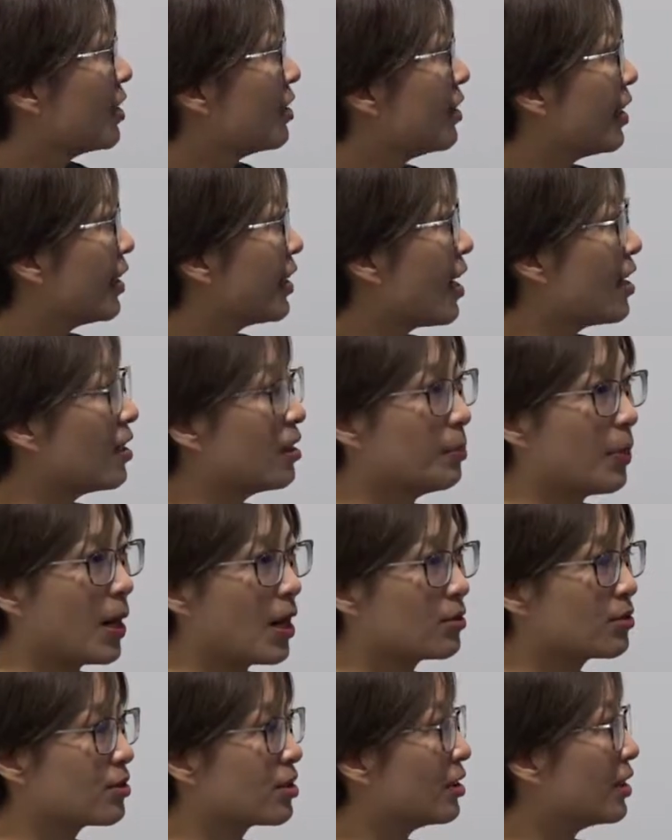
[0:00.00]
They are
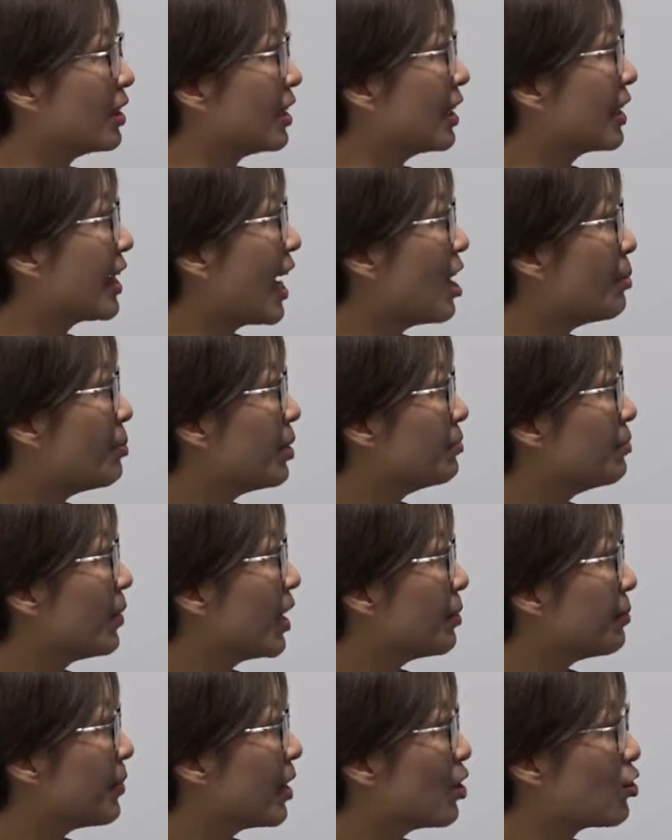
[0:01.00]
about the carbon
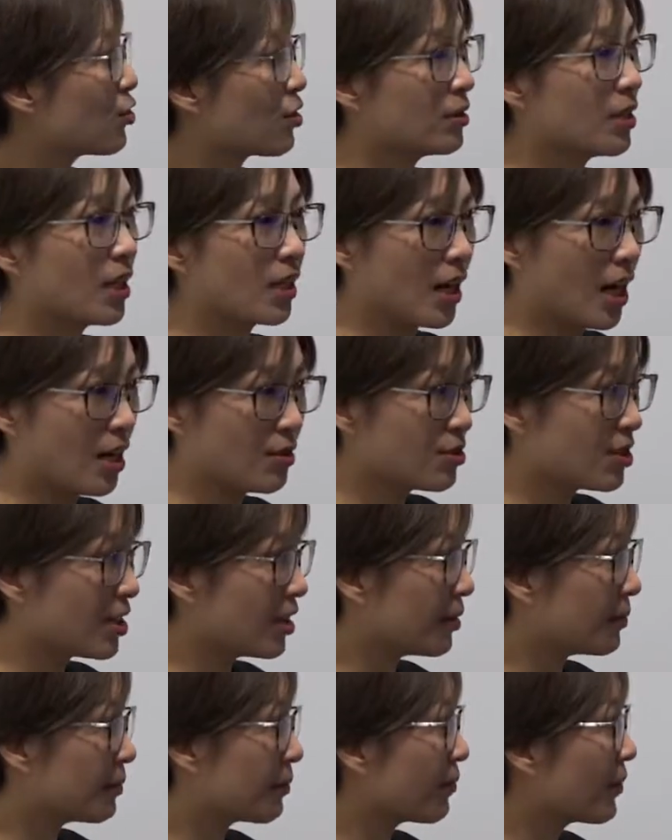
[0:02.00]
emission
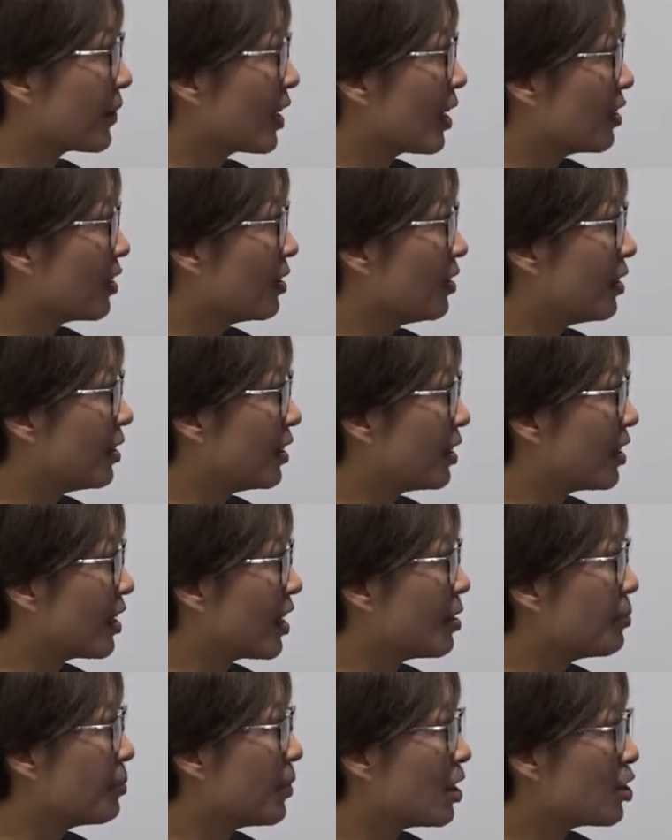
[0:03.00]
accounting, the
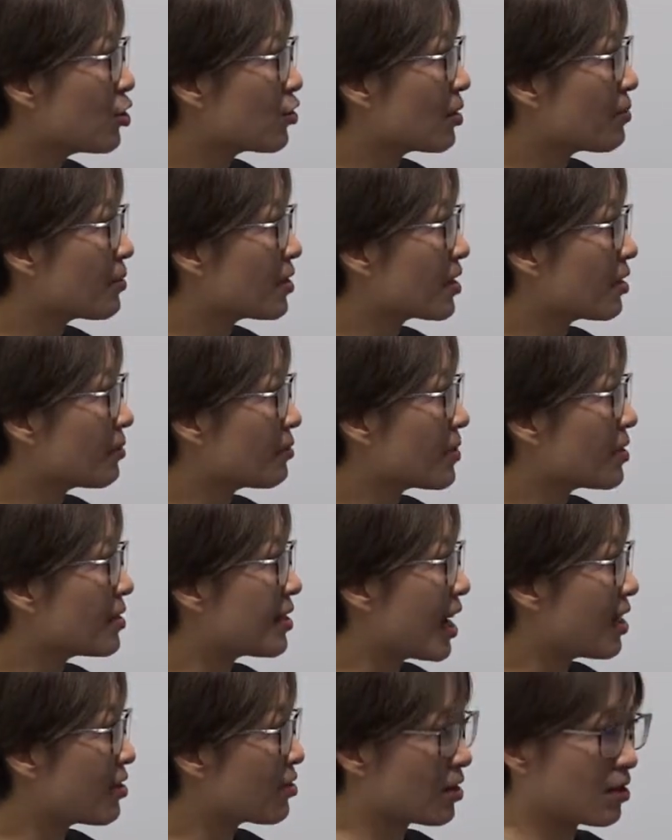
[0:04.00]
emerging
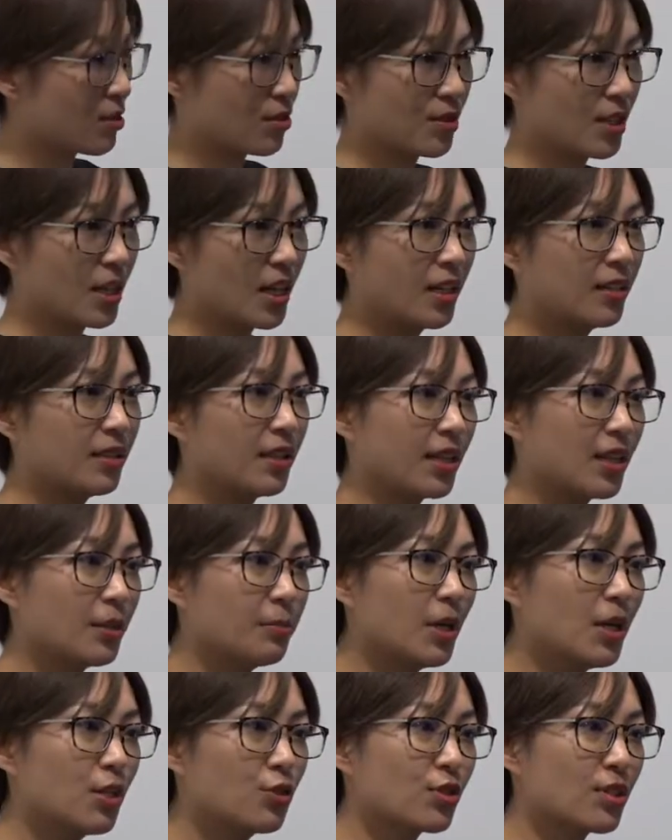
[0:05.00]
synthesis. The
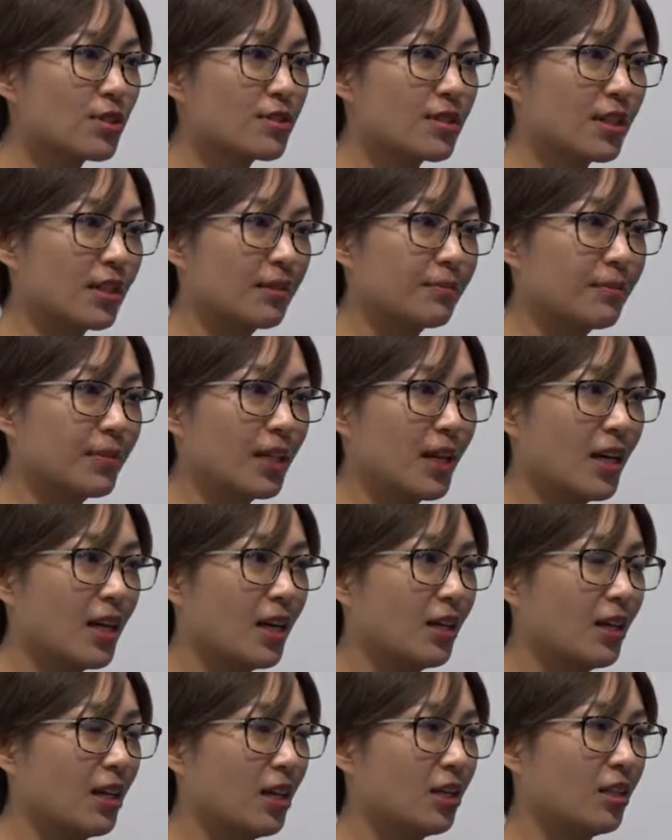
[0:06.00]
emerging,
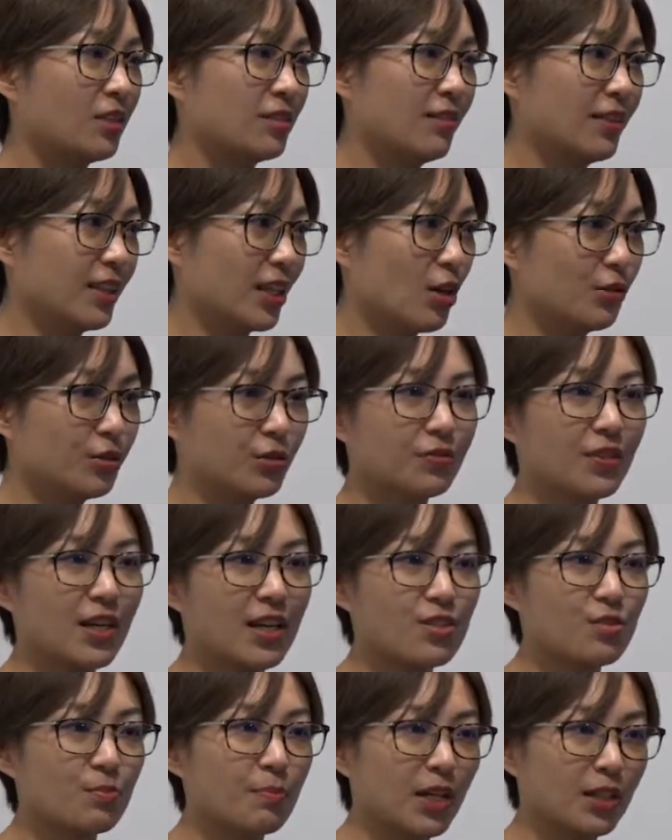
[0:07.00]
the old
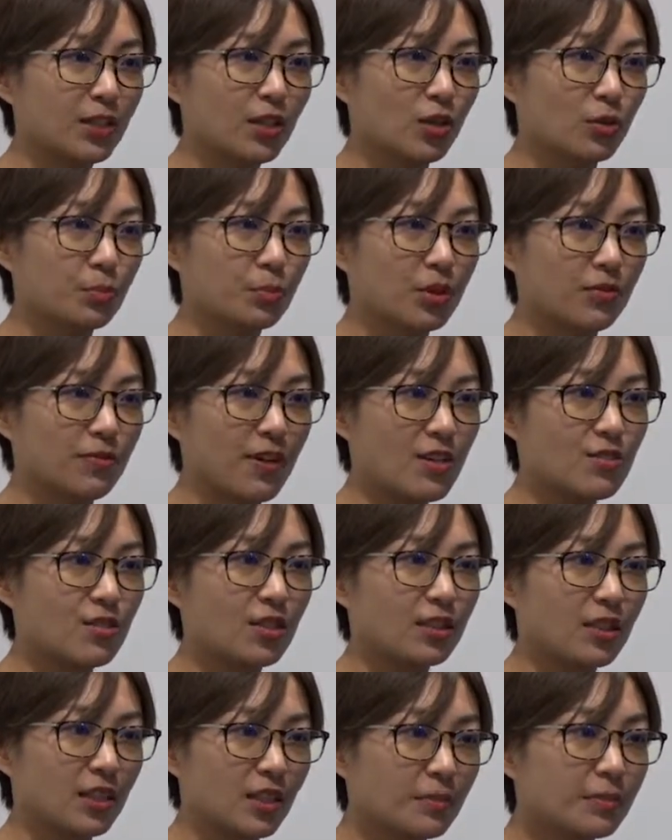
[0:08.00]
friends may know
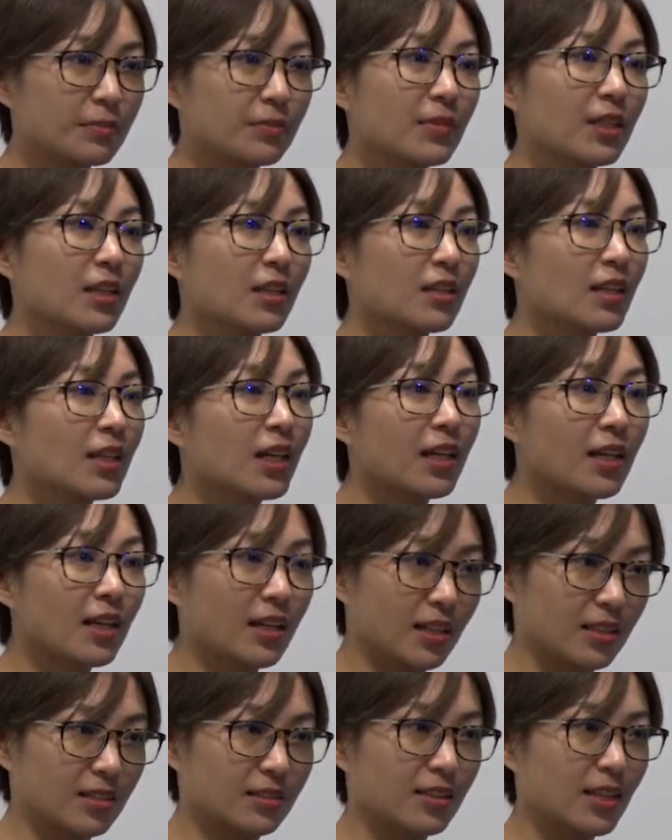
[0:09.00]
Professor Geng
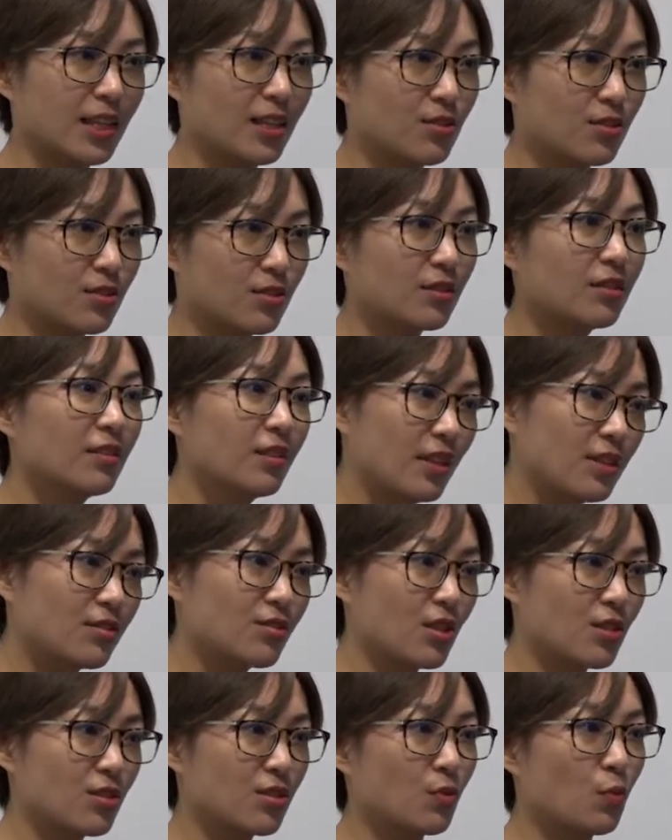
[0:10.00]

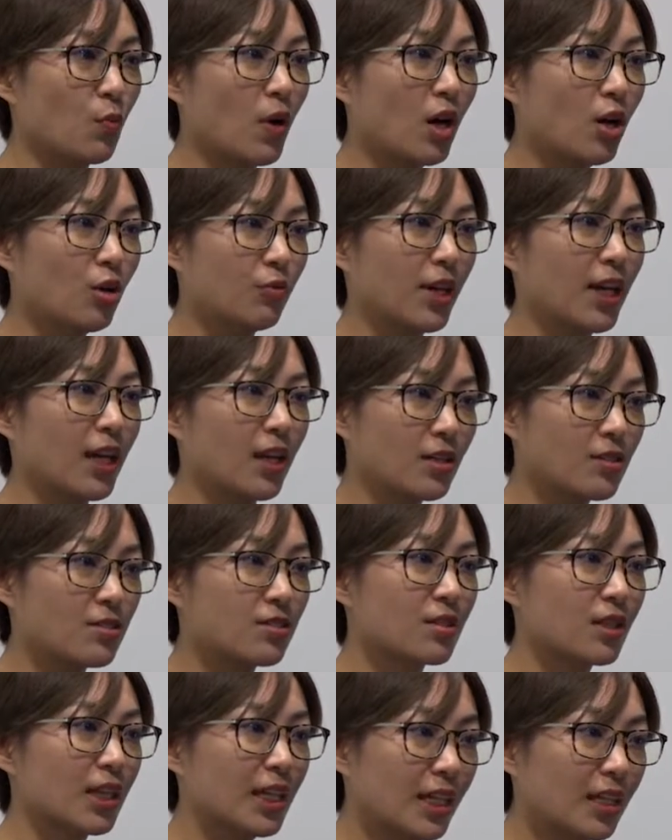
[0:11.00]
this is one of
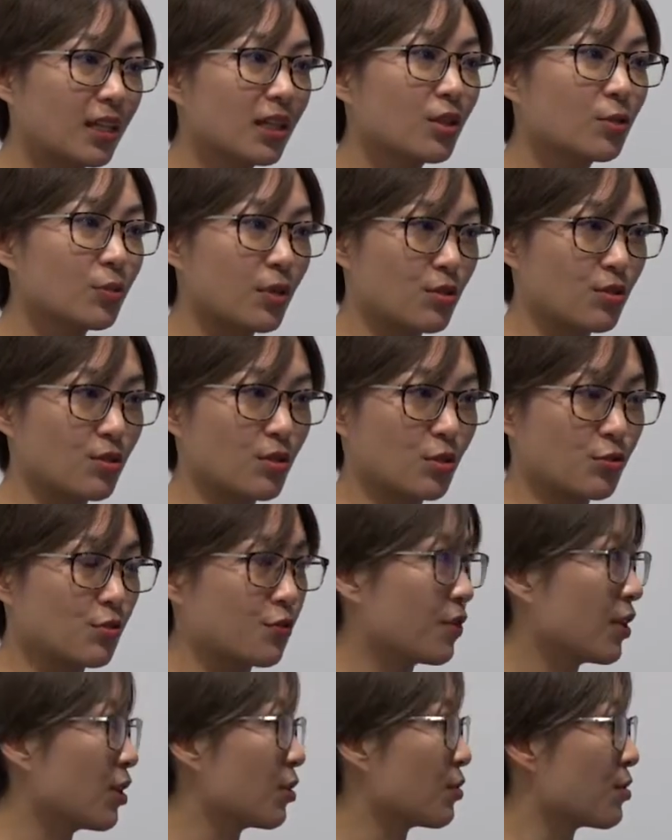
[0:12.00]
his key research
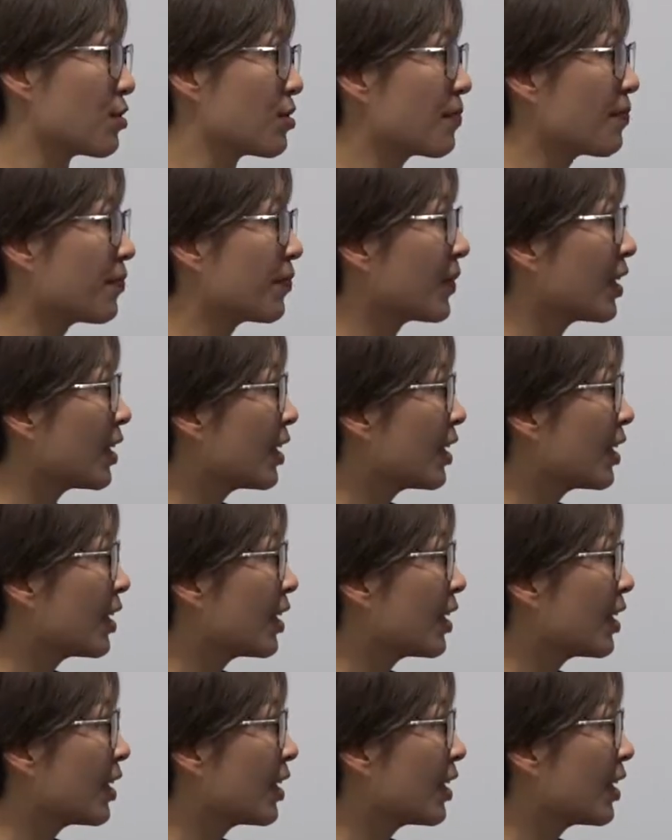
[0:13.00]
fields.